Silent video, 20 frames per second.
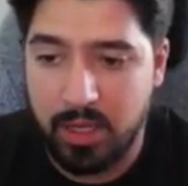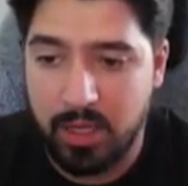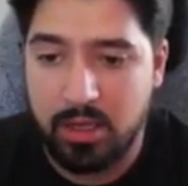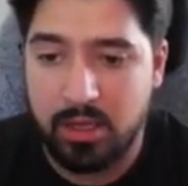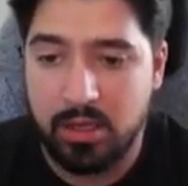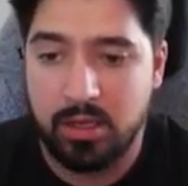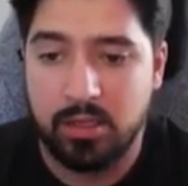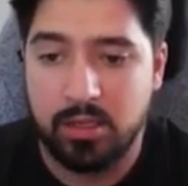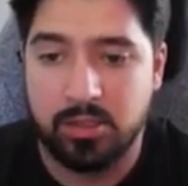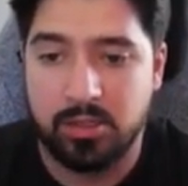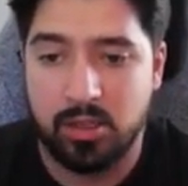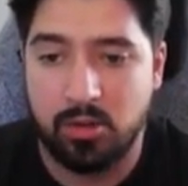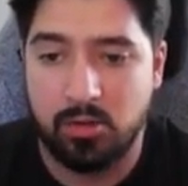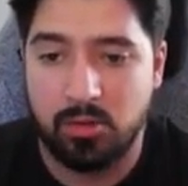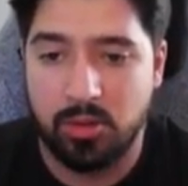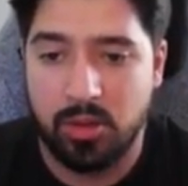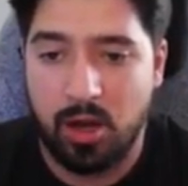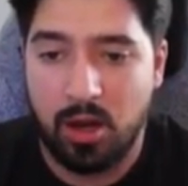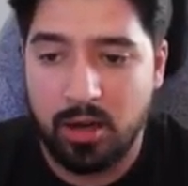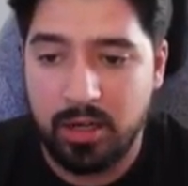So the
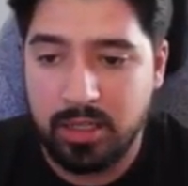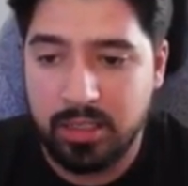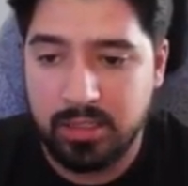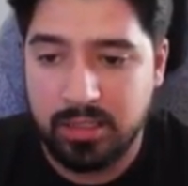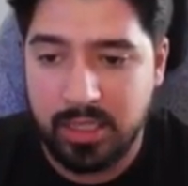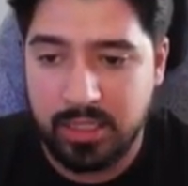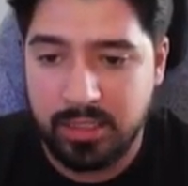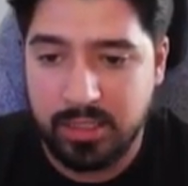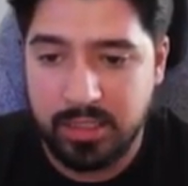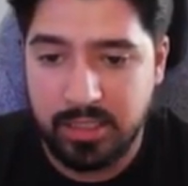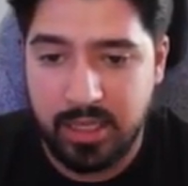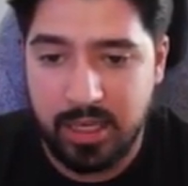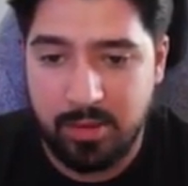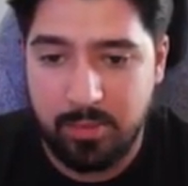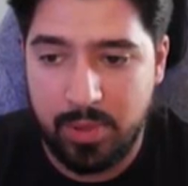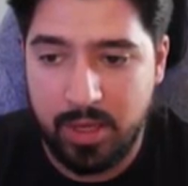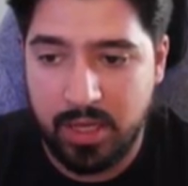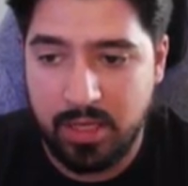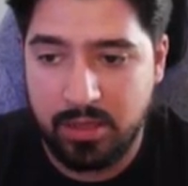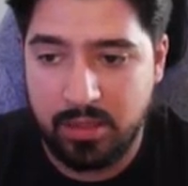audience testing
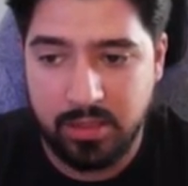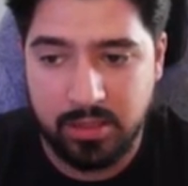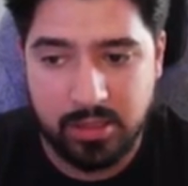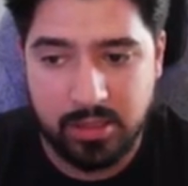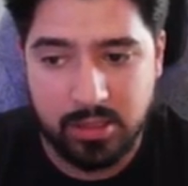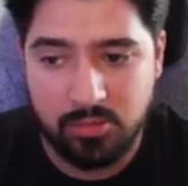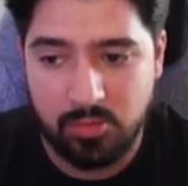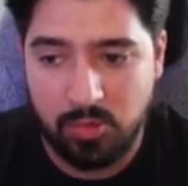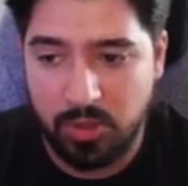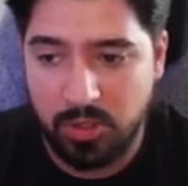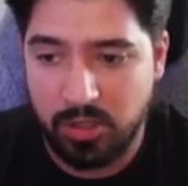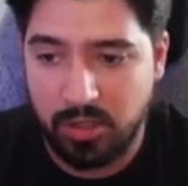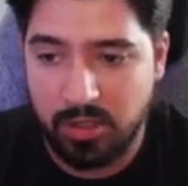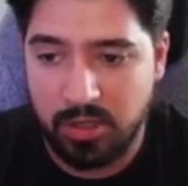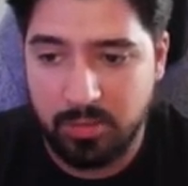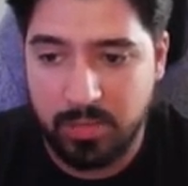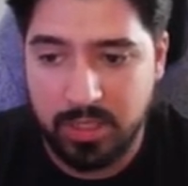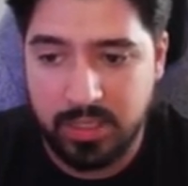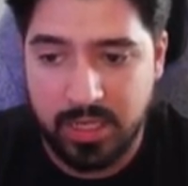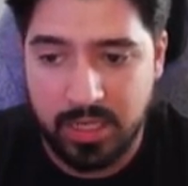campaign, this is where you're going to
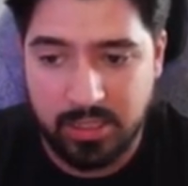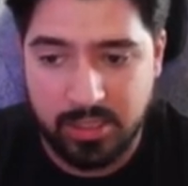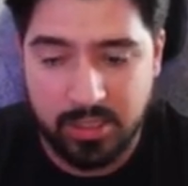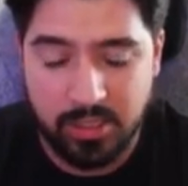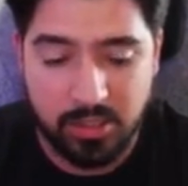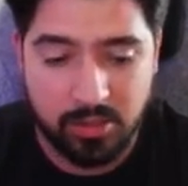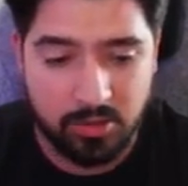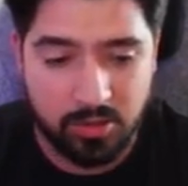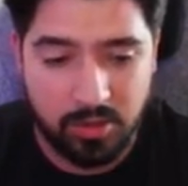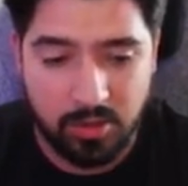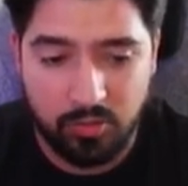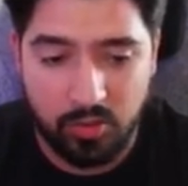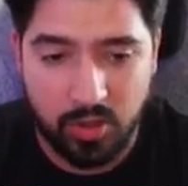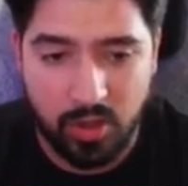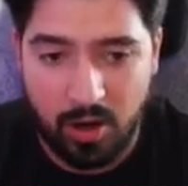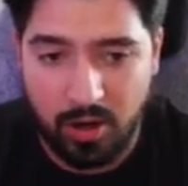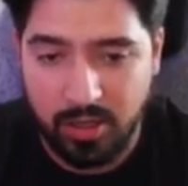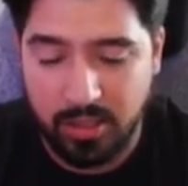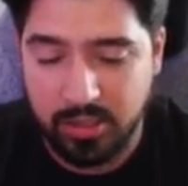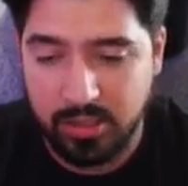be testing your different
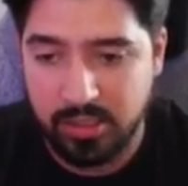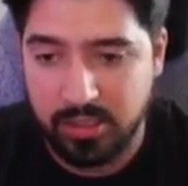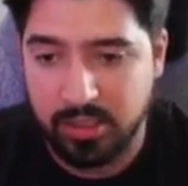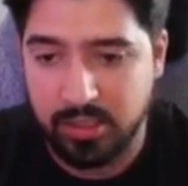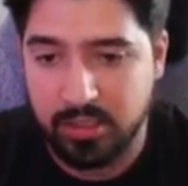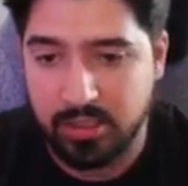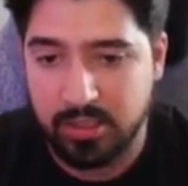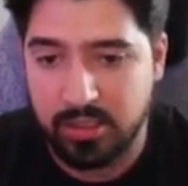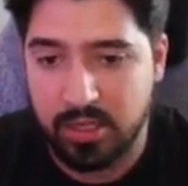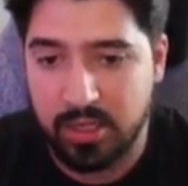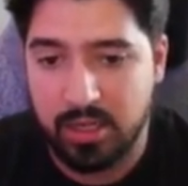audiences.